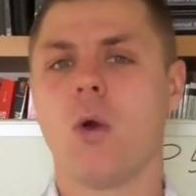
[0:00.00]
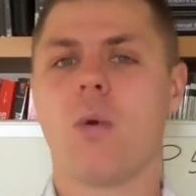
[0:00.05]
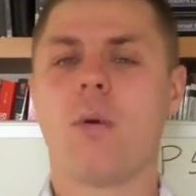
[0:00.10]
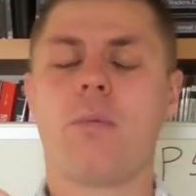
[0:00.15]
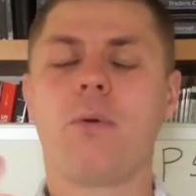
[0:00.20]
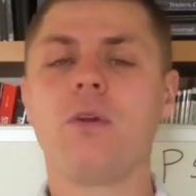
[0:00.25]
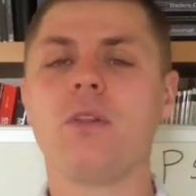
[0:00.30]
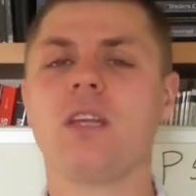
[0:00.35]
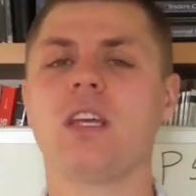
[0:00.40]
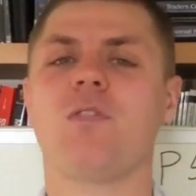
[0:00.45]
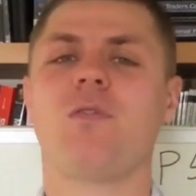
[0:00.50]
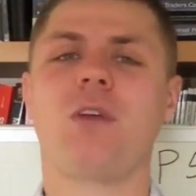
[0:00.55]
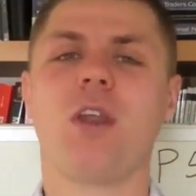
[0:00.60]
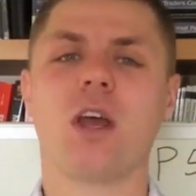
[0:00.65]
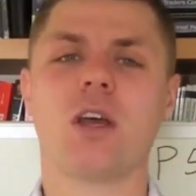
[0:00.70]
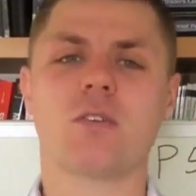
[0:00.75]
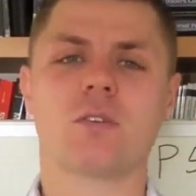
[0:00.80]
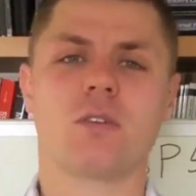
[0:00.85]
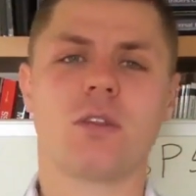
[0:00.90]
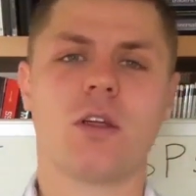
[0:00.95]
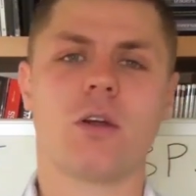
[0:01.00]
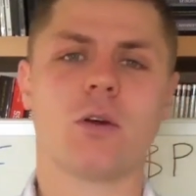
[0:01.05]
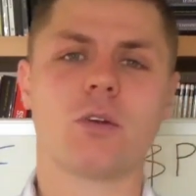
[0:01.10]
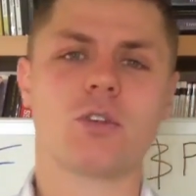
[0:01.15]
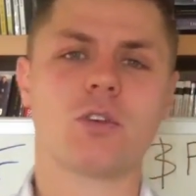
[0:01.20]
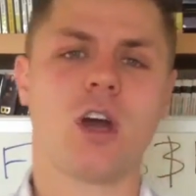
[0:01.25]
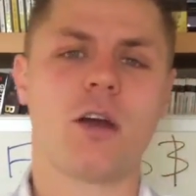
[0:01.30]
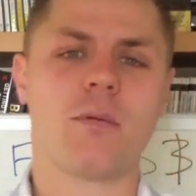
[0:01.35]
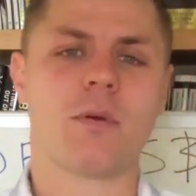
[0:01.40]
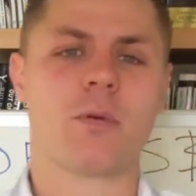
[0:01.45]
We're putting these videos on there all
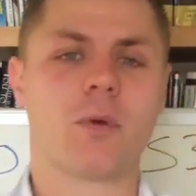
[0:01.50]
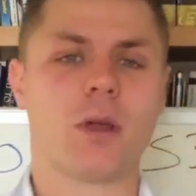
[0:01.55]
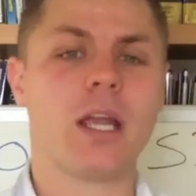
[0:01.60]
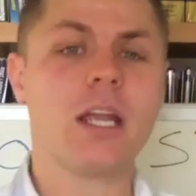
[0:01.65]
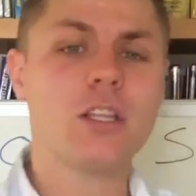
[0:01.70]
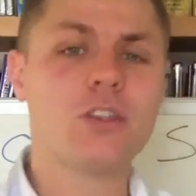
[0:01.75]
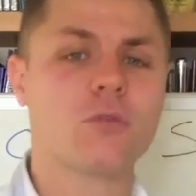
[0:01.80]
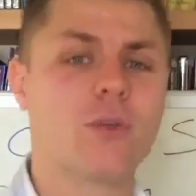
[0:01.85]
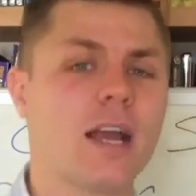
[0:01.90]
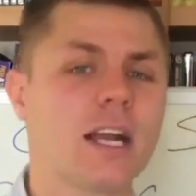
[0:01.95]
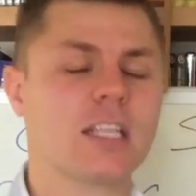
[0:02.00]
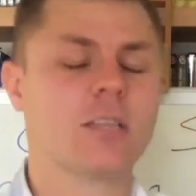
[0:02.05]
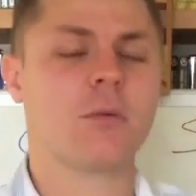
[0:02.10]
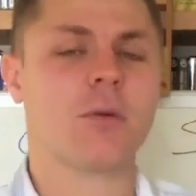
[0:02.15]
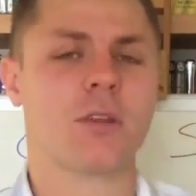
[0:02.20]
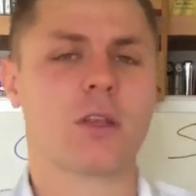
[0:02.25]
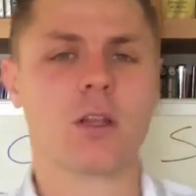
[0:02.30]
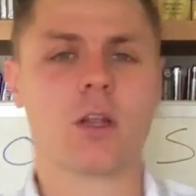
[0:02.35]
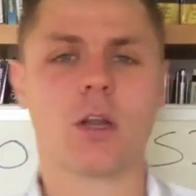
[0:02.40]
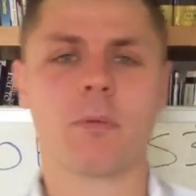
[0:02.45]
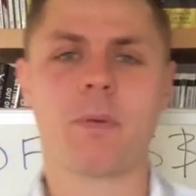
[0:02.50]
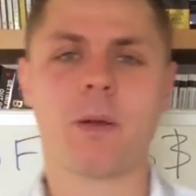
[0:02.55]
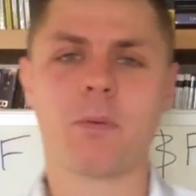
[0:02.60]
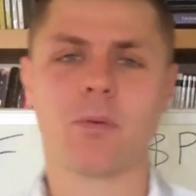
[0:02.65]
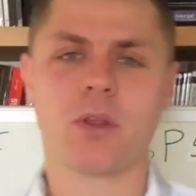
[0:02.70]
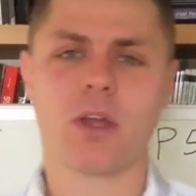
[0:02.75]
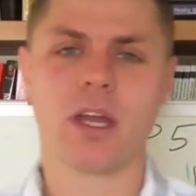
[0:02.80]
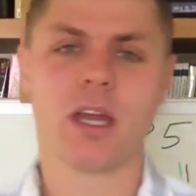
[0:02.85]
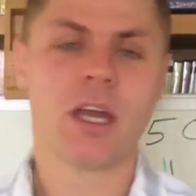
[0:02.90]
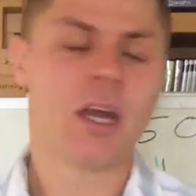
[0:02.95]
the time, and we're interacting with a lot of
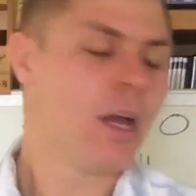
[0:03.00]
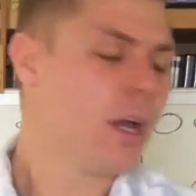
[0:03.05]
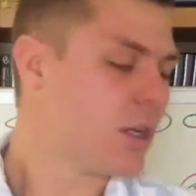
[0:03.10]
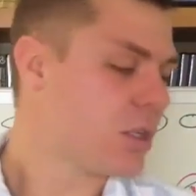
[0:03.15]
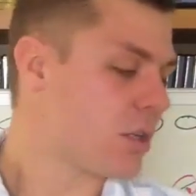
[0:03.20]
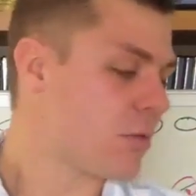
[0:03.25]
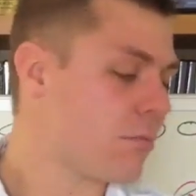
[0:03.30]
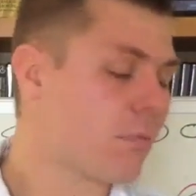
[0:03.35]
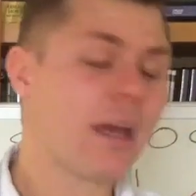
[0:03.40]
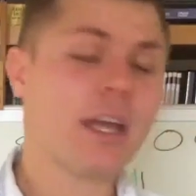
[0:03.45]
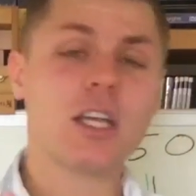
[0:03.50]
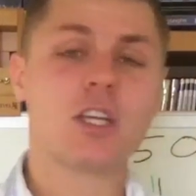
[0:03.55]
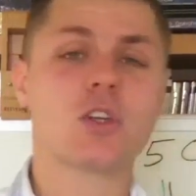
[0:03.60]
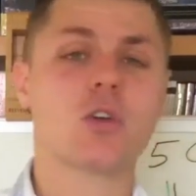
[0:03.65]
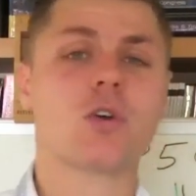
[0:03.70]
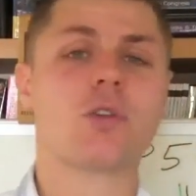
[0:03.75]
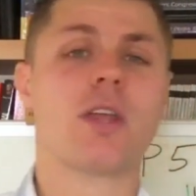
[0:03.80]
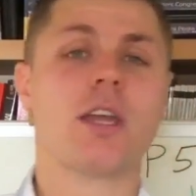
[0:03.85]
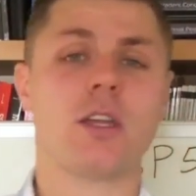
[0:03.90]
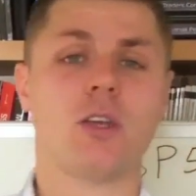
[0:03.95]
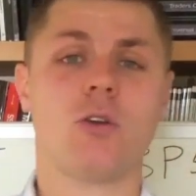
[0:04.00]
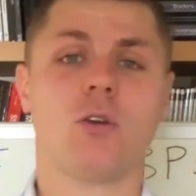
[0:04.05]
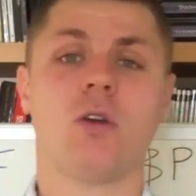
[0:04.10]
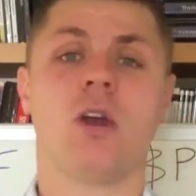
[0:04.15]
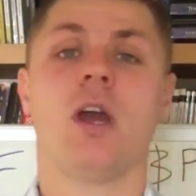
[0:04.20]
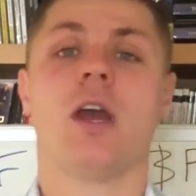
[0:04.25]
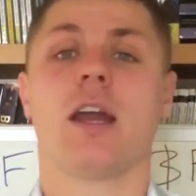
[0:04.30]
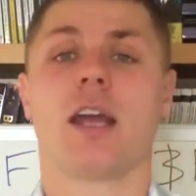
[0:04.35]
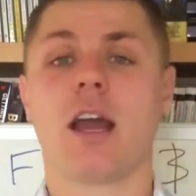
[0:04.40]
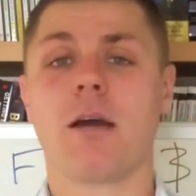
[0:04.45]
people there. So make sure that you
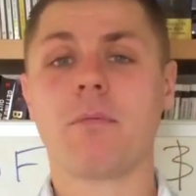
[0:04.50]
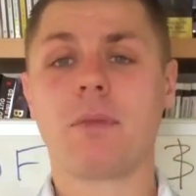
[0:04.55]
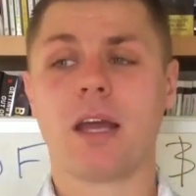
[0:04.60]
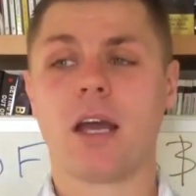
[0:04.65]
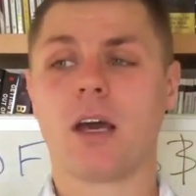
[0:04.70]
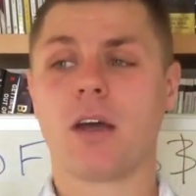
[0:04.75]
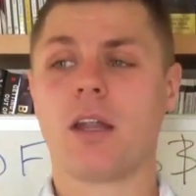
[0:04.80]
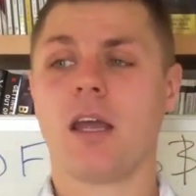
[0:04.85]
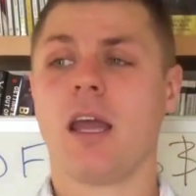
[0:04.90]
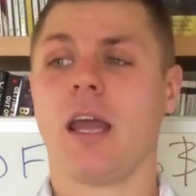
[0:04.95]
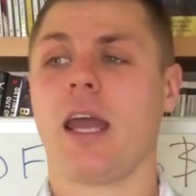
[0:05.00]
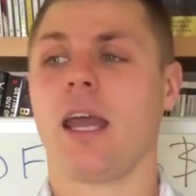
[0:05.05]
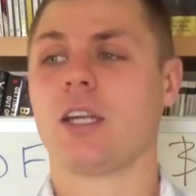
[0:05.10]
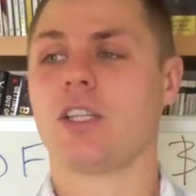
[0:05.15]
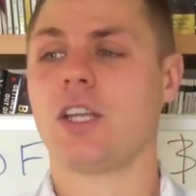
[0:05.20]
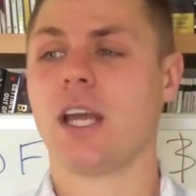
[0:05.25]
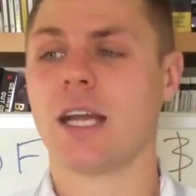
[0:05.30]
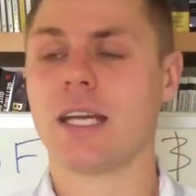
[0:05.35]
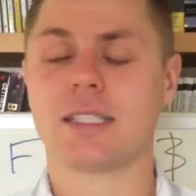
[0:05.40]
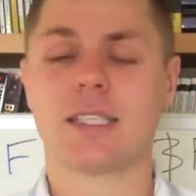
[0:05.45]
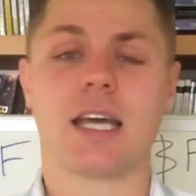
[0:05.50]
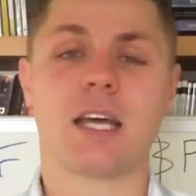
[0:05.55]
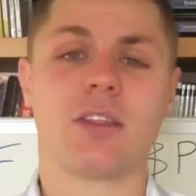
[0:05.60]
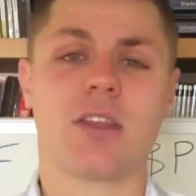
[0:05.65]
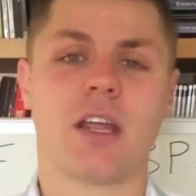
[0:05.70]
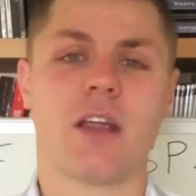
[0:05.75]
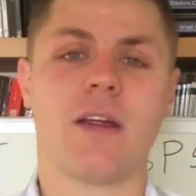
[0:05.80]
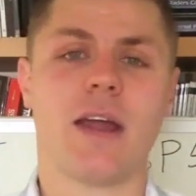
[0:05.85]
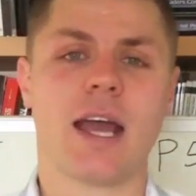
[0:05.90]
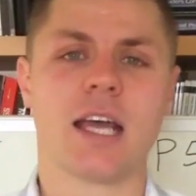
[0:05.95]
come down and check us out
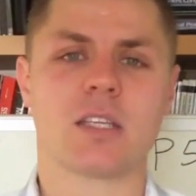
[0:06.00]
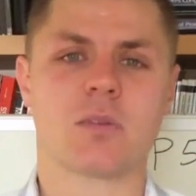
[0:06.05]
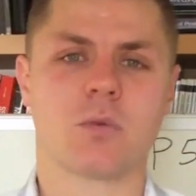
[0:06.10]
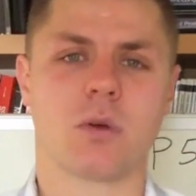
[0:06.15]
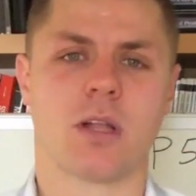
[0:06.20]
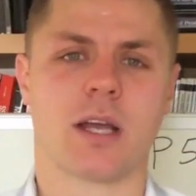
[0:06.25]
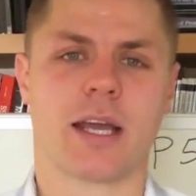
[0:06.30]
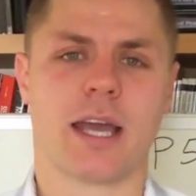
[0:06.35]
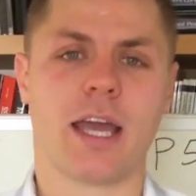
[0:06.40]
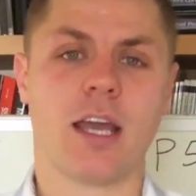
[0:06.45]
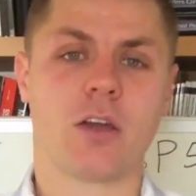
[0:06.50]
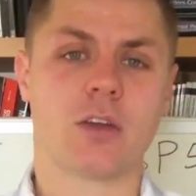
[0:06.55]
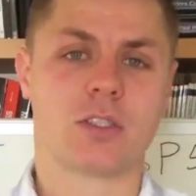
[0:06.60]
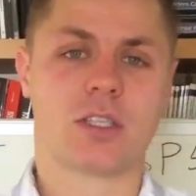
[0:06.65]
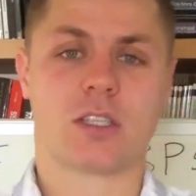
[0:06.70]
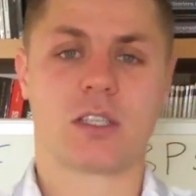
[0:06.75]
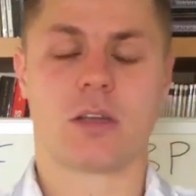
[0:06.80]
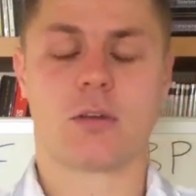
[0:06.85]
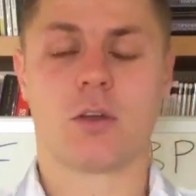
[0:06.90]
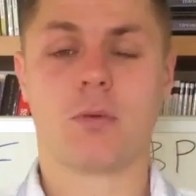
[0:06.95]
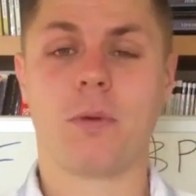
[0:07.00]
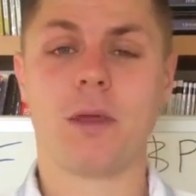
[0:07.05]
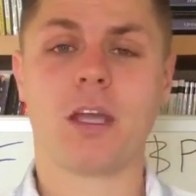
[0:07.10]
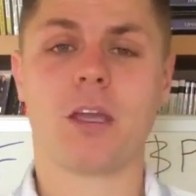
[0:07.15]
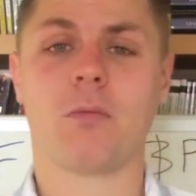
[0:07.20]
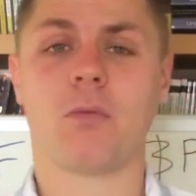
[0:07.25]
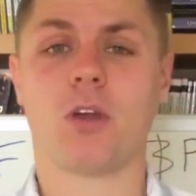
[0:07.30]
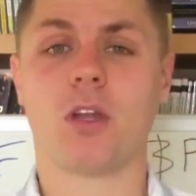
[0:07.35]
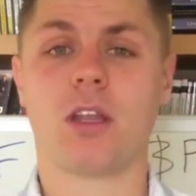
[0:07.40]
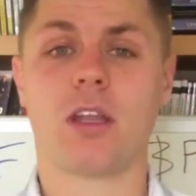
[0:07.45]
there as well, okay? Because it's a big
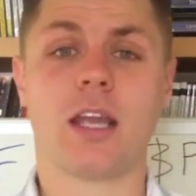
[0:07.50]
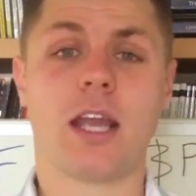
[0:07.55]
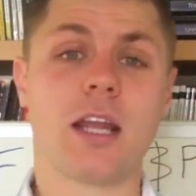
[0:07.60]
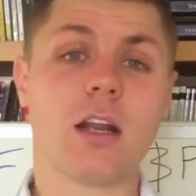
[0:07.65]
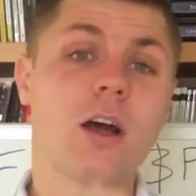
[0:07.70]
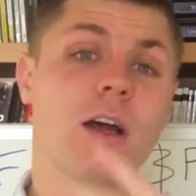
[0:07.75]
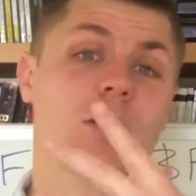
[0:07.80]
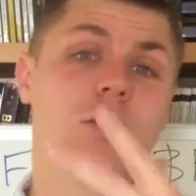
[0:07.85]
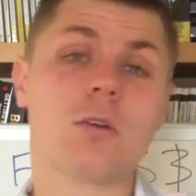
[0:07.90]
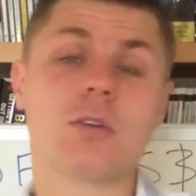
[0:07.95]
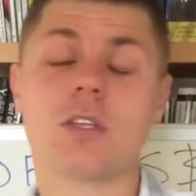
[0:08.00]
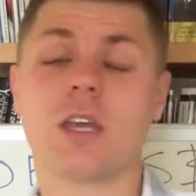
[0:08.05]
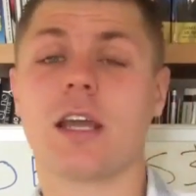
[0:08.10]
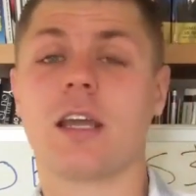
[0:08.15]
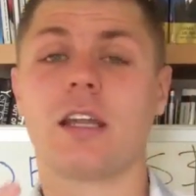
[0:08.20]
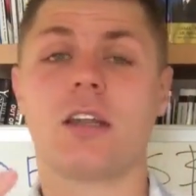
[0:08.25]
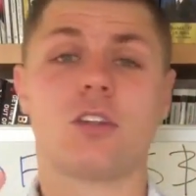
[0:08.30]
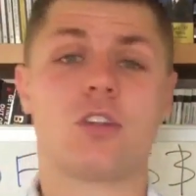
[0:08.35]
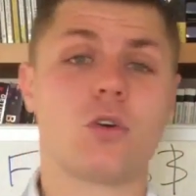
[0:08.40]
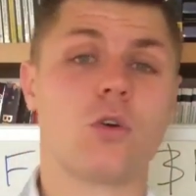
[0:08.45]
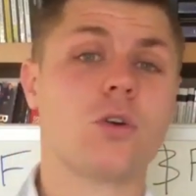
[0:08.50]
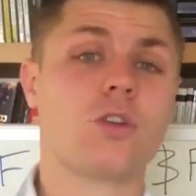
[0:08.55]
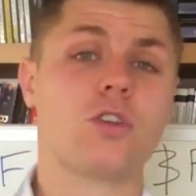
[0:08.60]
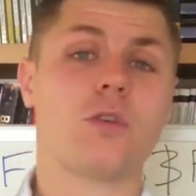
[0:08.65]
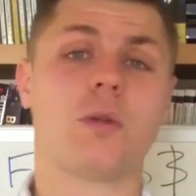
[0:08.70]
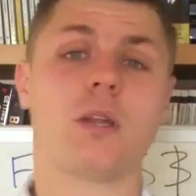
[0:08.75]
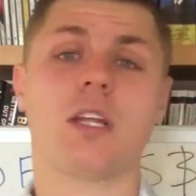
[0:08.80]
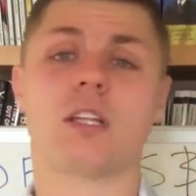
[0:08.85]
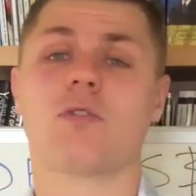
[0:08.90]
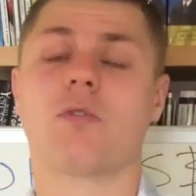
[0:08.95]
community, and I also can talk
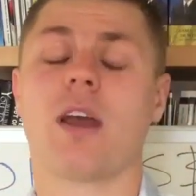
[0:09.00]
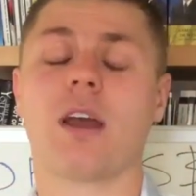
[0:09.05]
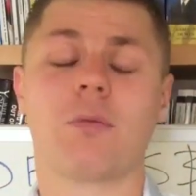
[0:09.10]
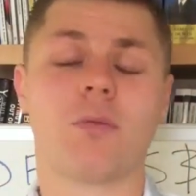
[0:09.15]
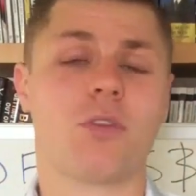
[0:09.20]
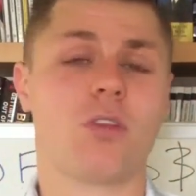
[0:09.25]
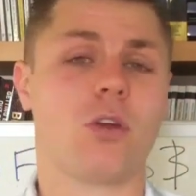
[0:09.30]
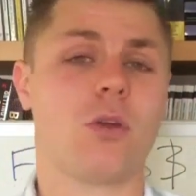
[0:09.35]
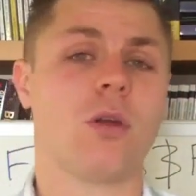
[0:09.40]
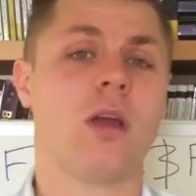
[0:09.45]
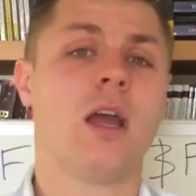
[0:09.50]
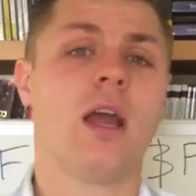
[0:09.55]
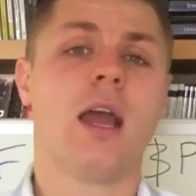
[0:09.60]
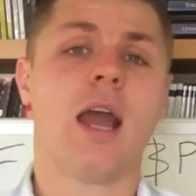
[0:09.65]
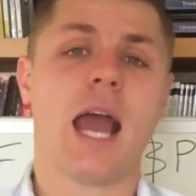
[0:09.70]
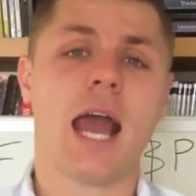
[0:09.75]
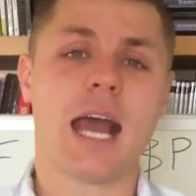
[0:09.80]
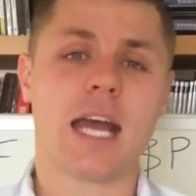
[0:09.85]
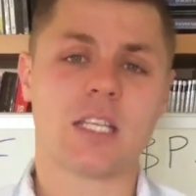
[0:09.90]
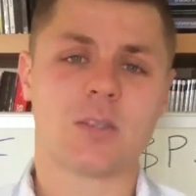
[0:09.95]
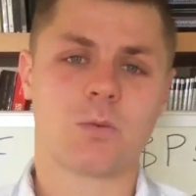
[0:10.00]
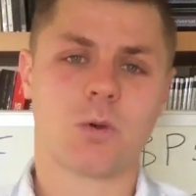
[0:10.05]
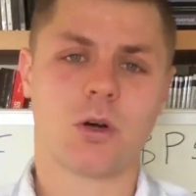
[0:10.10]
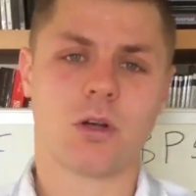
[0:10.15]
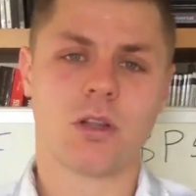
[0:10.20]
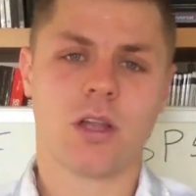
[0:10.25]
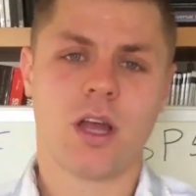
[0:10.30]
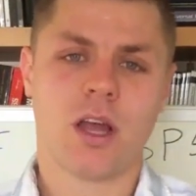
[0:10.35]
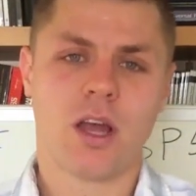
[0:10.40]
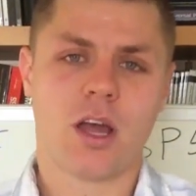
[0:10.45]
to you and interact with you as
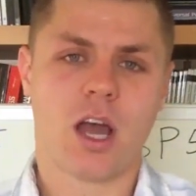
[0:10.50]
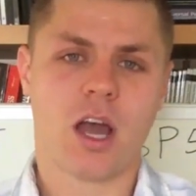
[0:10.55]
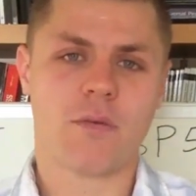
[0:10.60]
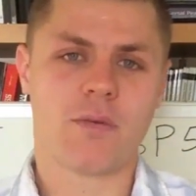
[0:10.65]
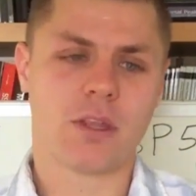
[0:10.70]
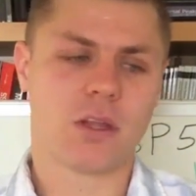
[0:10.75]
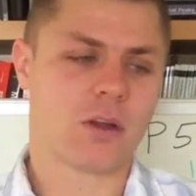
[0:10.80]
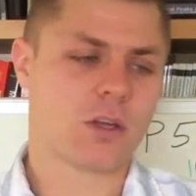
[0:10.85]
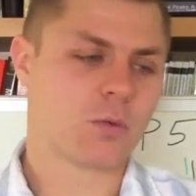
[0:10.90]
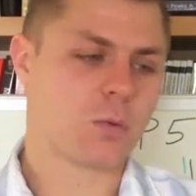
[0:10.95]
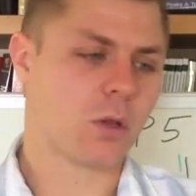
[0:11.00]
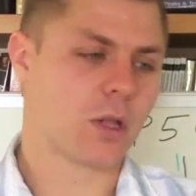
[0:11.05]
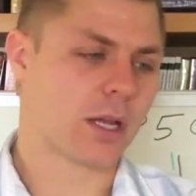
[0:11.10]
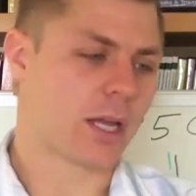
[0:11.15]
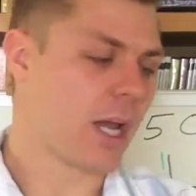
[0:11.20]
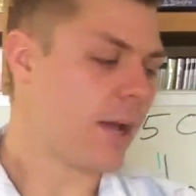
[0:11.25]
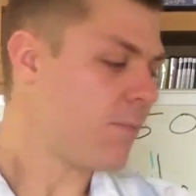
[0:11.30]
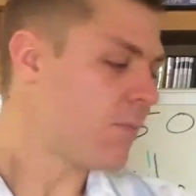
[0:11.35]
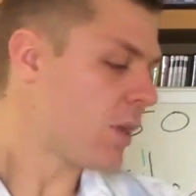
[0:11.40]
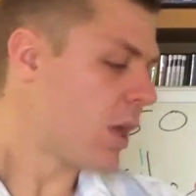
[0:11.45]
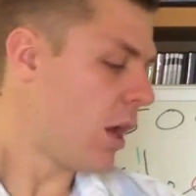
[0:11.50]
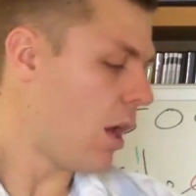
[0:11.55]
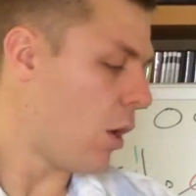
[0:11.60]
well over there as well, okay?